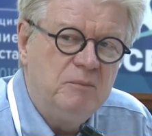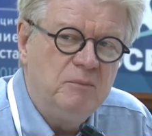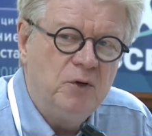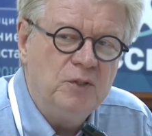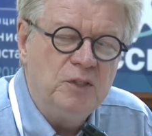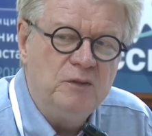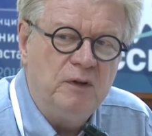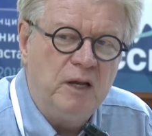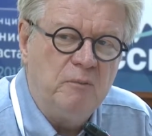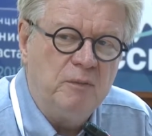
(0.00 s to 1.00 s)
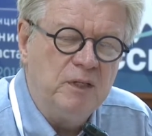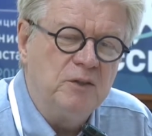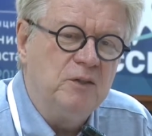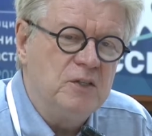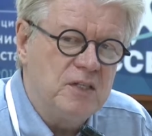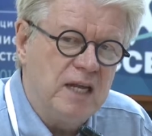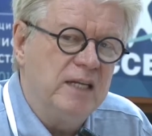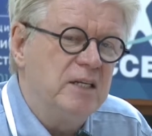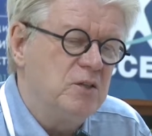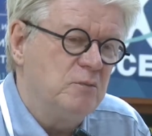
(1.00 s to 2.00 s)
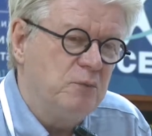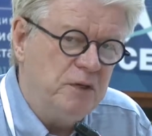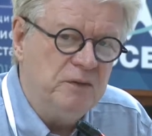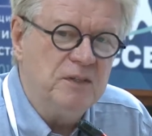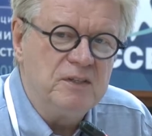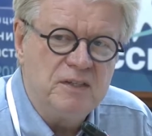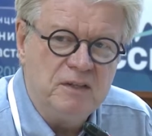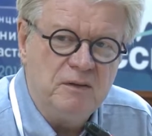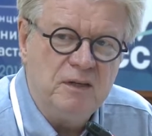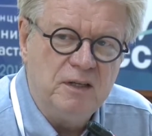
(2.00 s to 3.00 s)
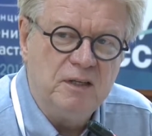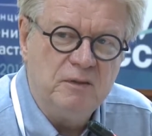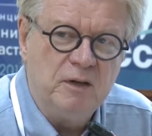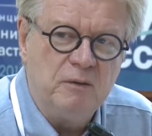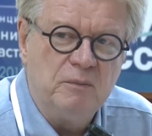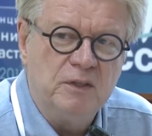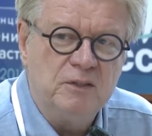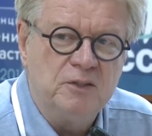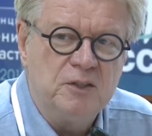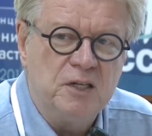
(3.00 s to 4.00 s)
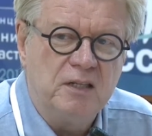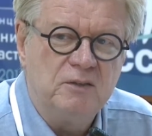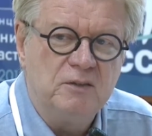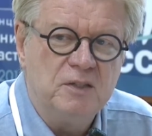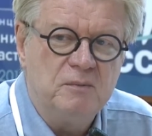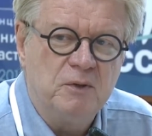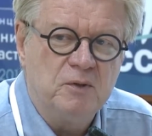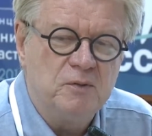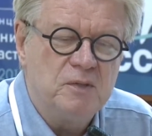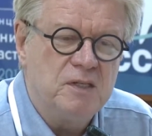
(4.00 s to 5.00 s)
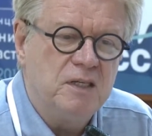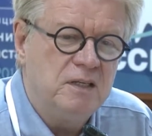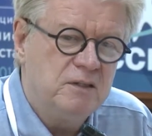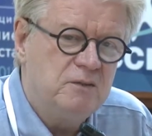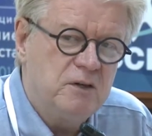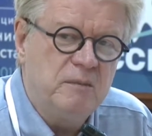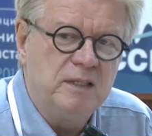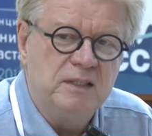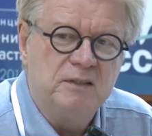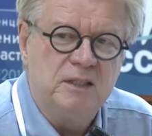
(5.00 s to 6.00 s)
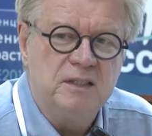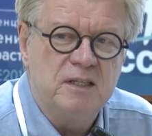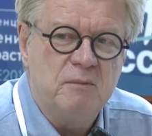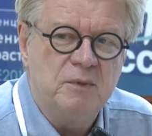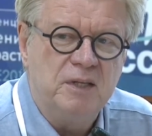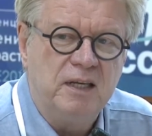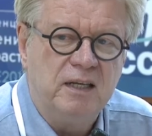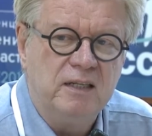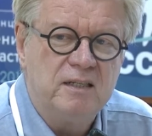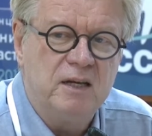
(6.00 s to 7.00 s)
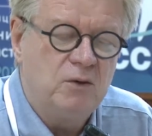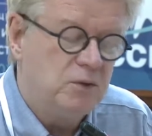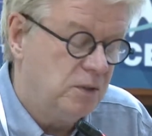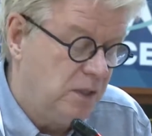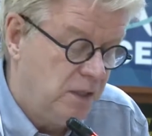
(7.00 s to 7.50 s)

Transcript: modern development on the standards of previous developmental trajectories, because we see dramatic things happening, and it's our